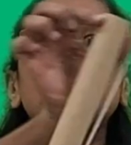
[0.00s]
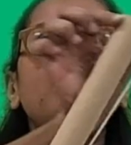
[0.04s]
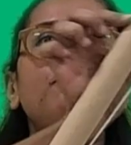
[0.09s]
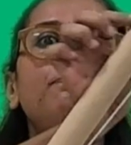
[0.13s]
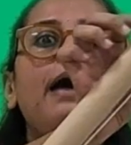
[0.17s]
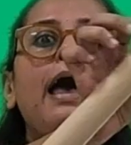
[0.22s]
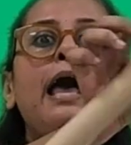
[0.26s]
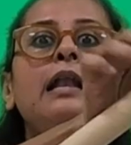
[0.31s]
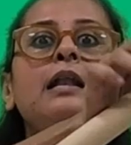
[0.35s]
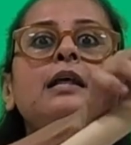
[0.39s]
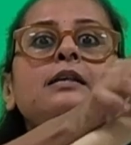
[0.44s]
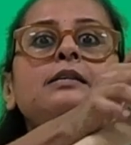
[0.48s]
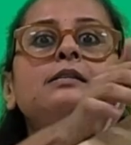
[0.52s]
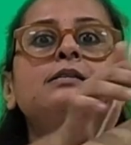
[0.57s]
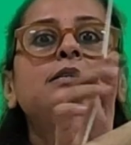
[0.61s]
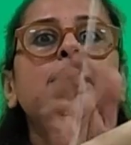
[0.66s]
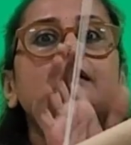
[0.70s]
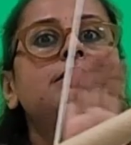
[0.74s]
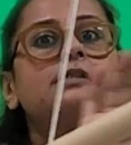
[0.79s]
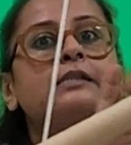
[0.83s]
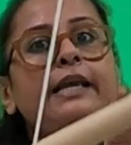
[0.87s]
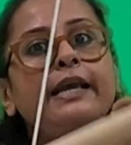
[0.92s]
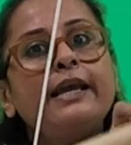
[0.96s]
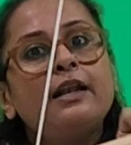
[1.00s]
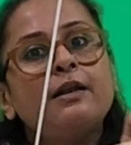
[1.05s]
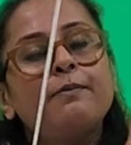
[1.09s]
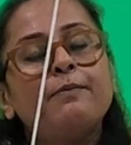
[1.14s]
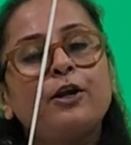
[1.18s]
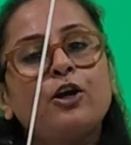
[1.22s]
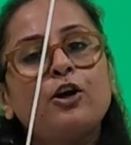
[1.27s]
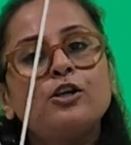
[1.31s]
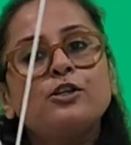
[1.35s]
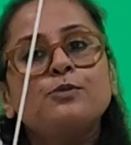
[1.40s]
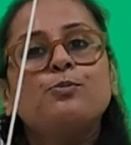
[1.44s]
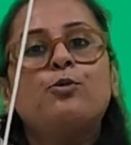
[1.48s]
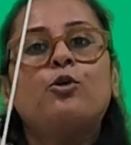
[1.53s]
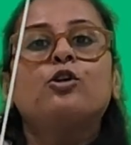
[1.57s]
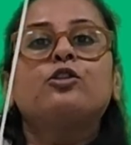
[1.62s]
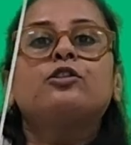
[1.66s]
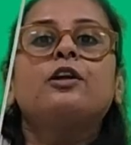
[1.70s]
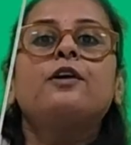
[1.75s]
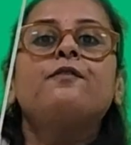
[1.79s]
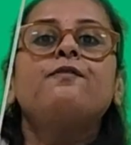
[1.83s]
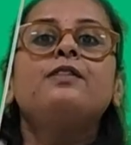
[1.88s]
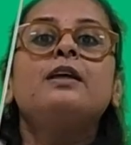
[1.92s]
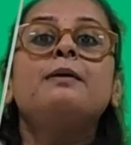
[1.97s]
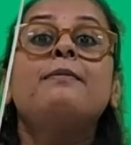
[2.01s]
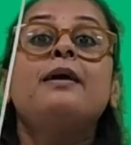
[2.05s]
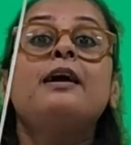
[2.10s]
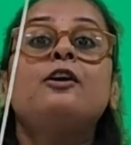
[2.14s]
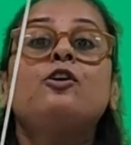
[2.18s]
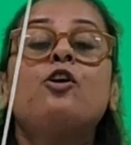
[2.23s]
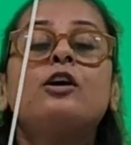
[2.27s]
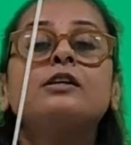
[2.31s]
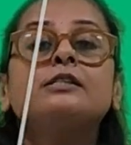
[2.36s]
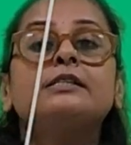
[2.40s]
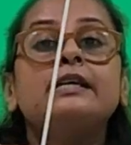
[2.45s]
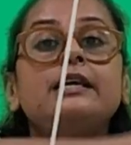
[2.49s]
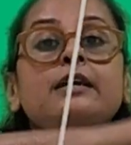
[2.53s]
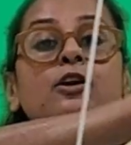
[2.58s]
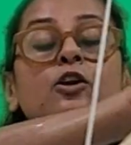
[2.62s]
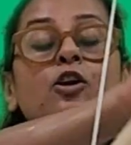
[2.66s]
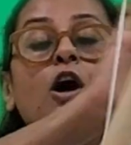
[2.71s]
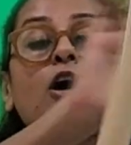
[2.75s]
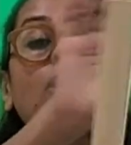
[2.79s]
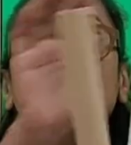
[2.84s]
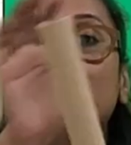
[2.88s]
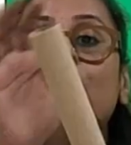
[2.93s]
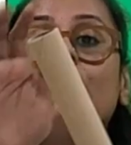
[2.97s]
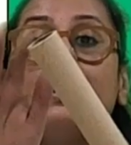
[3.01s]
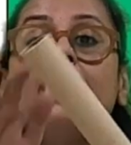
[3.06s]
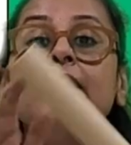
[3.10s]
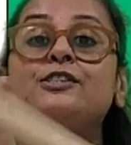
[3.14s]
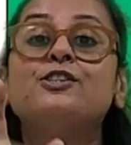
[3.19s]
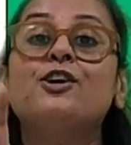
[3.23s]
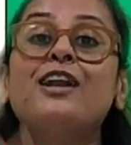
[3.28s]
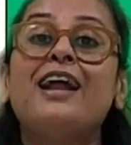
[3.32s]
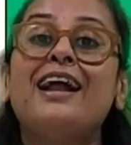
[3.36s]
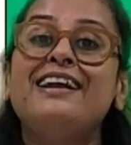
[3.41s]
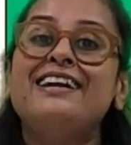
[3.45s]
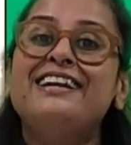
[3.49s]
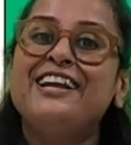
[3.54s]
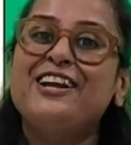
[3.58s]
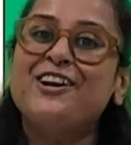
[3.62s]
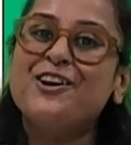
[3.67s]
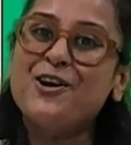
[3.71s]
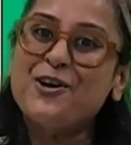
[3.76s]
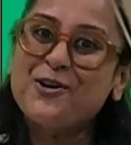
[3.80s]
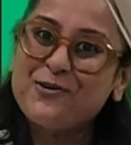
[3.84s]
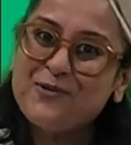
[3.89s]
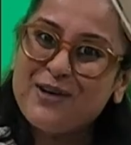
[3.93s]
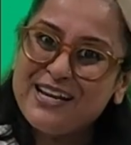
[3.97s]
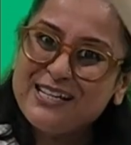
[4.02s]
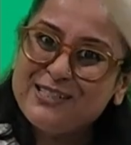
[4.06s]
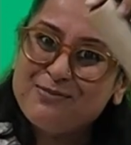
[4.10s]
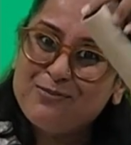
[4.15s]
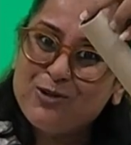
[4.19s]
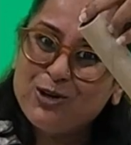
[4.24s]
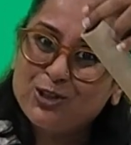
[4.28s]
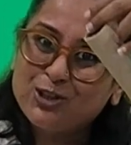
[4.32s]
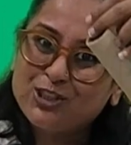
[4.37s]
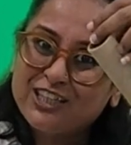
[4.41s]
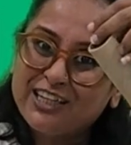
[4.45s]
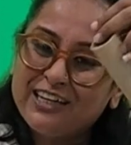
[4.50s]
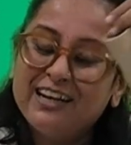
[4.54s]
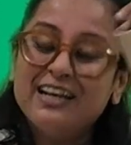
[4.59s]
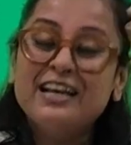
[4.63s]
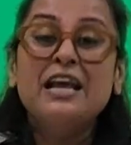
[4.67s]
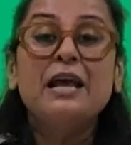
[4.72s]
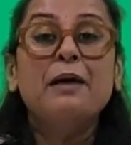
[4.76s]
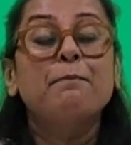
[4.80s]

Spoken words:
to balance the scale because both of them are causing clockwise or anti-clockwise motion.